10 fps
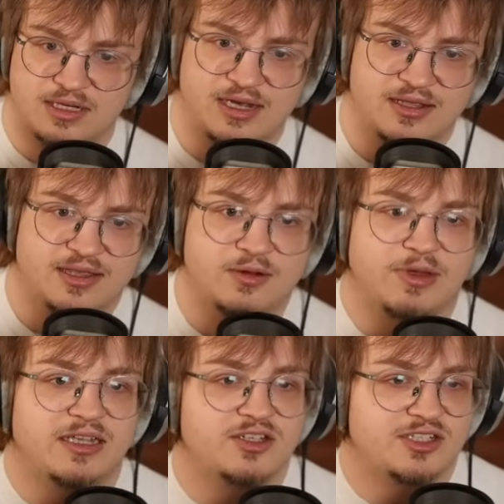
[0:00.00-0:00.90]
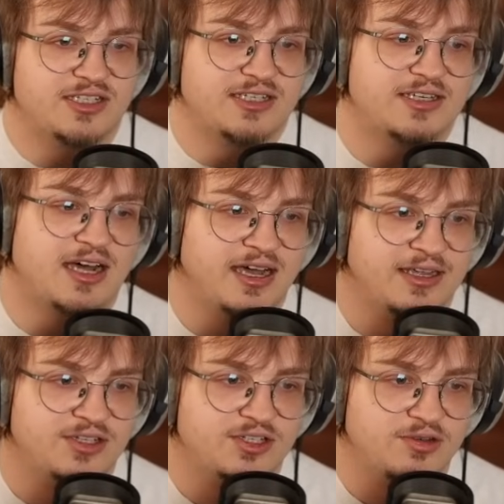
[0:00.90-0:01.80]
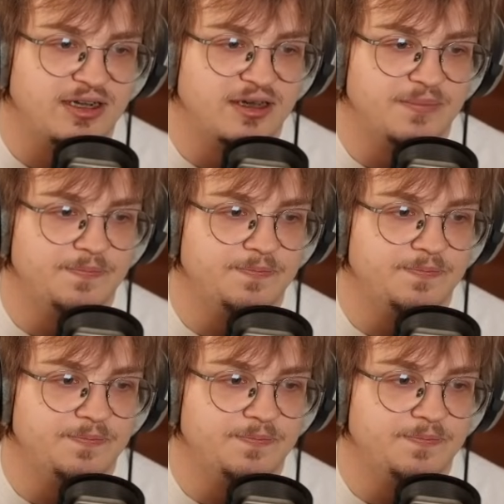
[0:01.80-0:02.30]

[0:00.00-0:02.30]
I think we can just die straight up.